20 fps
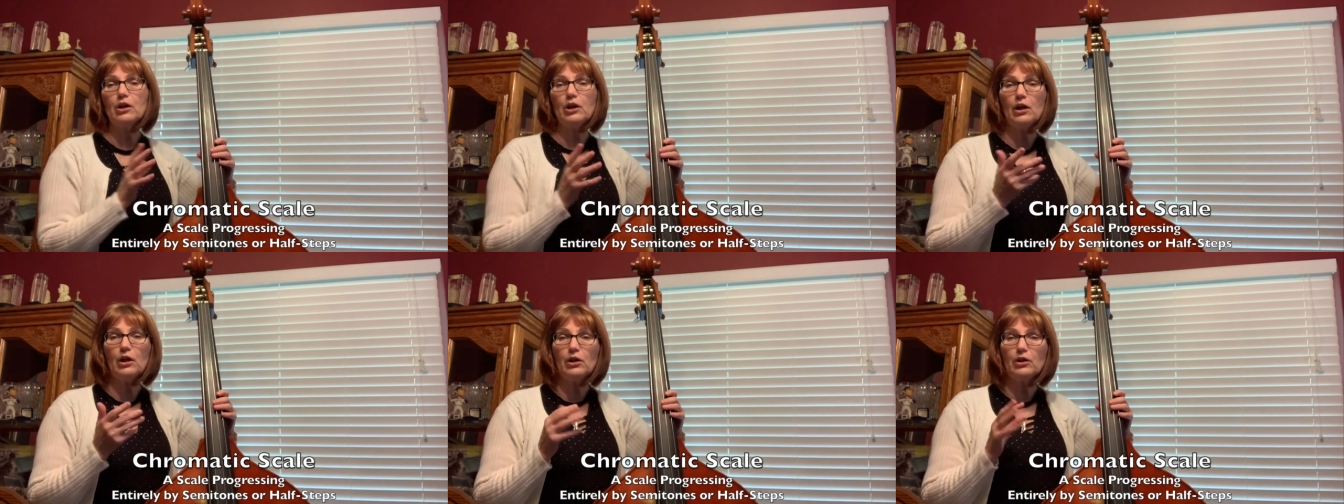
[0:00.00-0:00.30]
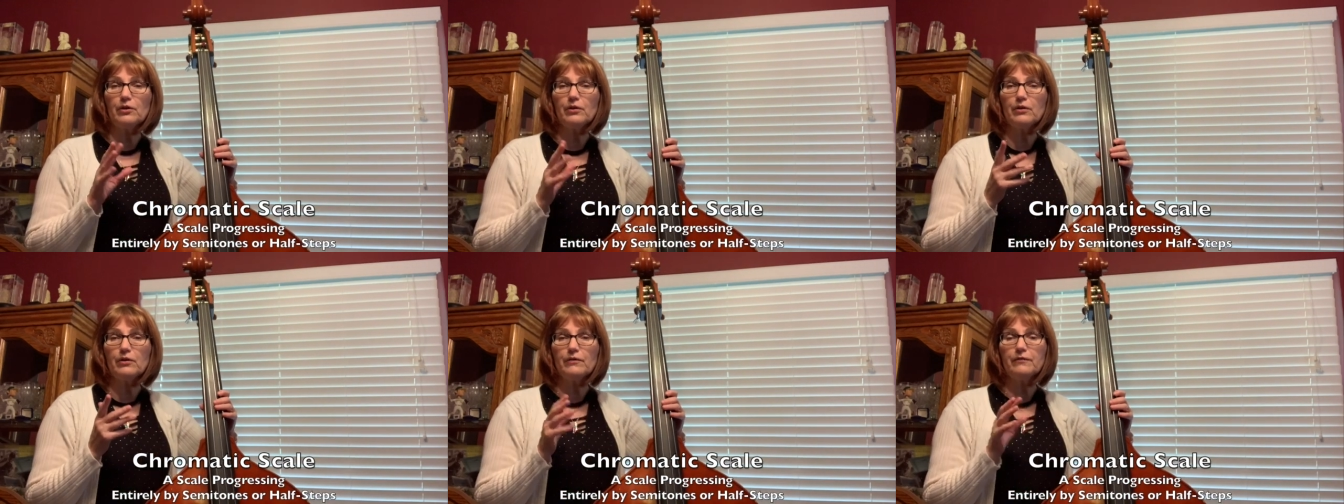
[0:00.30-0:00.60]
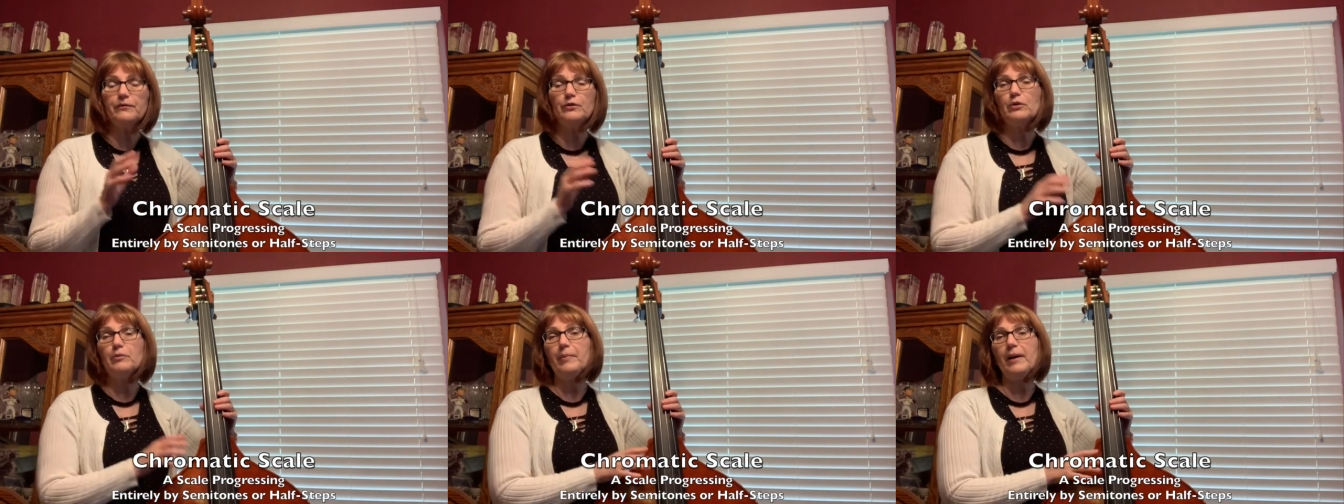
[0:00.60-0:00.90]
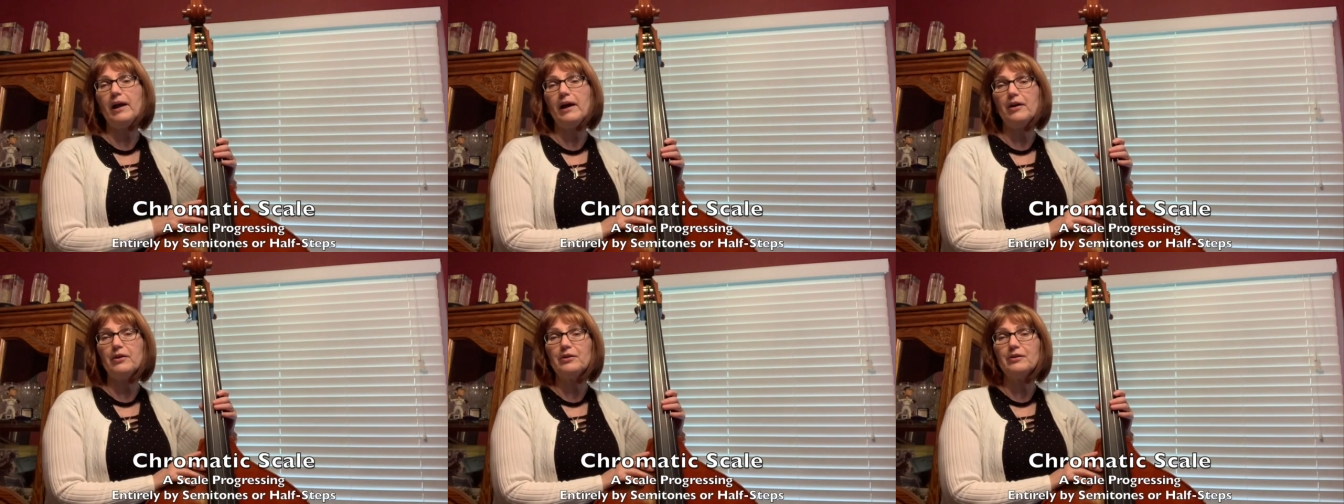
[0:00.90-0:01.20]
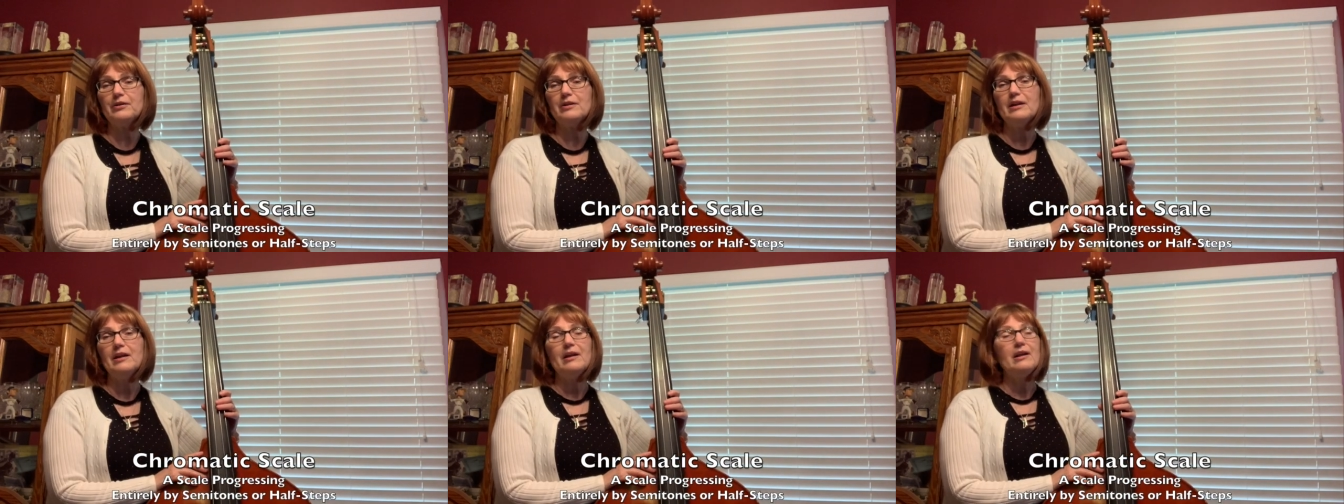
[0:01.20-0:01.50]
colorful
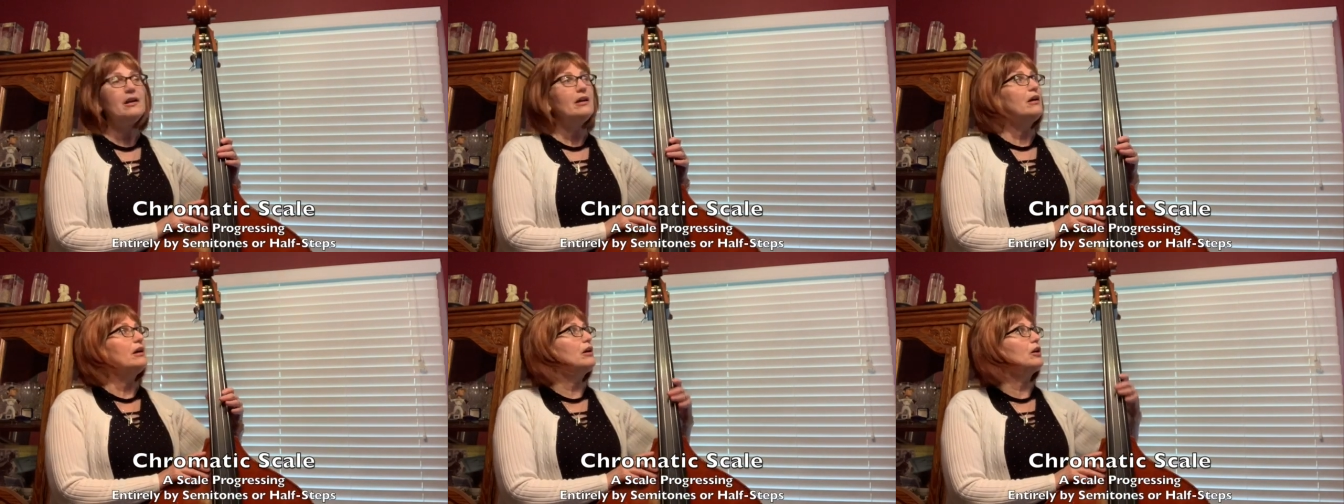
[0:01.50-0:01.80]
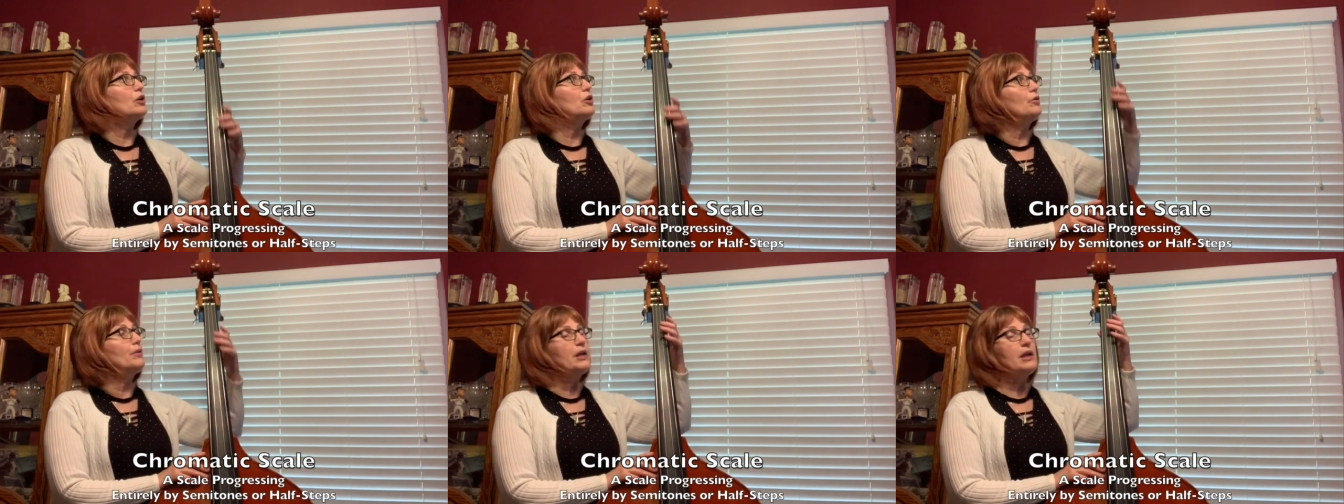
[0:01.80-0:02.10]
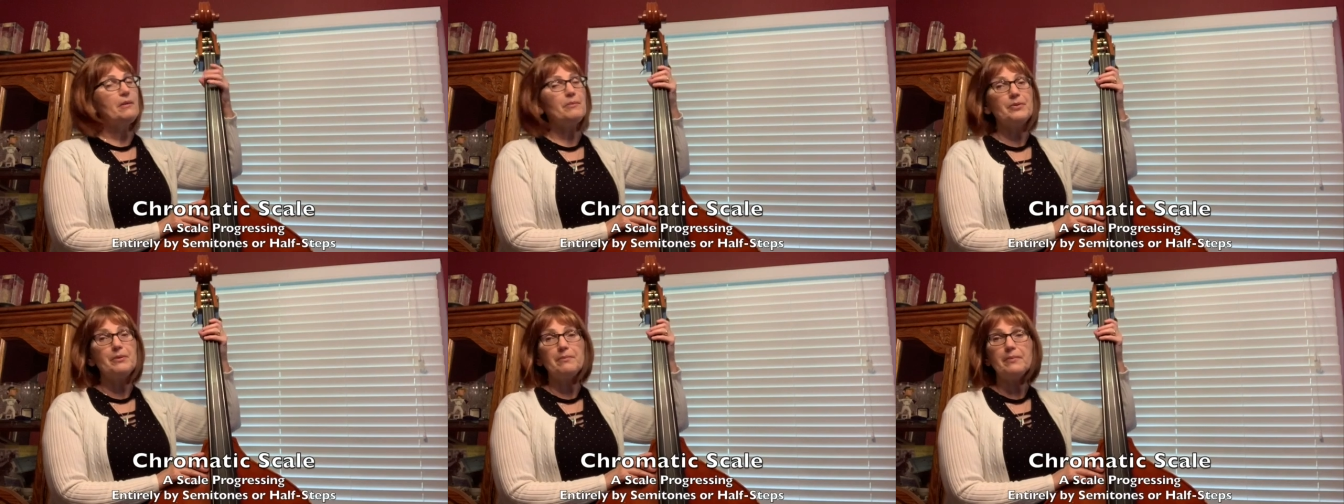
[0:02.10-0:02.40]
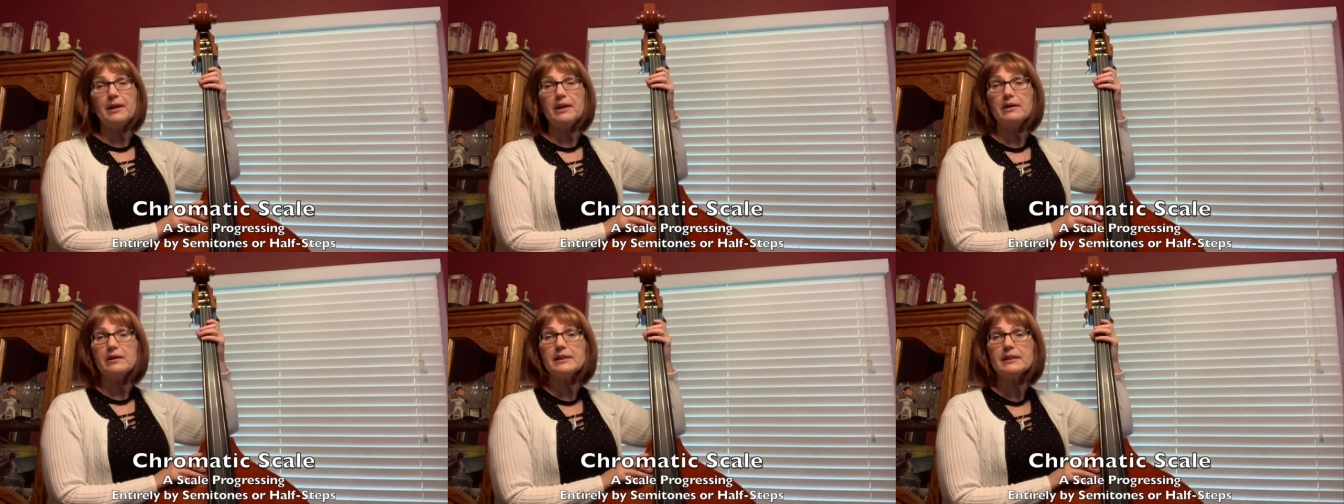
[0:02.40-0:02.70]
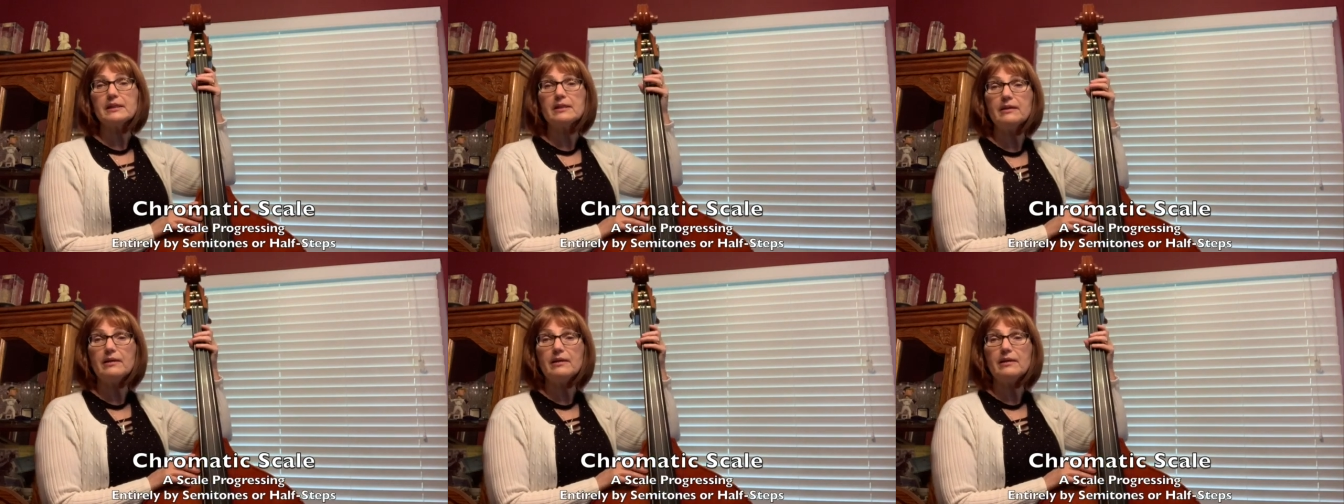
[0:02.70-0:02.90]
pattern going up the bass.